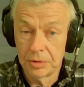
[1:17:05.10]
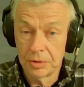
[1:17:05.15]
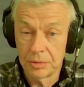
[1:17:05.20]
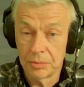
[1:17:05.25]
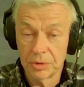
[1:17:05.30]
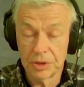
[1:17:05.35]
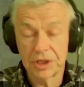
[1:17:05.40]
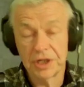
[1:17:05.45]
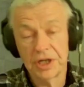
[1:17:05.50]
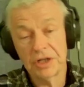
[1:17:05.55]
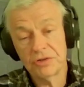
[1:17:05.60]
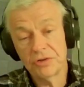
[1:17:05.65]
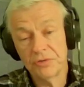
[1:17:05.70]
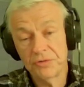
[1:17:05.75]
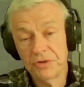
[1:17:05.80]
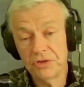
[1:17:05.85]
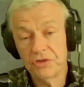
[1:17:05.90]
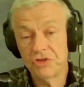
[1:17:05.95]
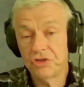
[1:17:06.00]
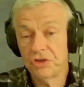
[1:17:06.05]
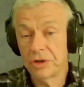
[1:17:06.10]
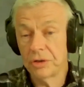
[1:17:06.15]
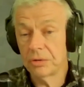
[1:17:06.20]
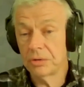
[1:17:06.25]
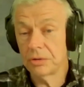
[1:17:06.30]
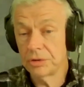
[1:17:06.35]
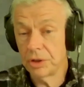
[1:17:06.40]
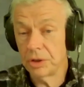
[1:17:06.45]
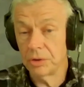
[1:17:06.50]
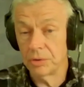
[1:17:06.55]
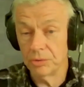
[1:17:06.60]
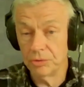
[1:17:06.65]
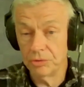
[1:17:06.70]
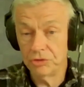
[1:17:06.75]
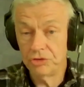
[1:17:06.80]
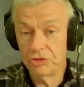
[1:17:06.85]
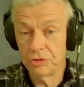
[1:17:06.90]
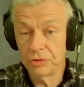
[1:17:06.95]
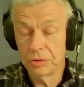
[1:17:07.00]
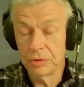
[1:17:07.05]
What Cantor Fitzgerald
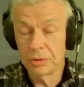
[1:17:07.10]
owns,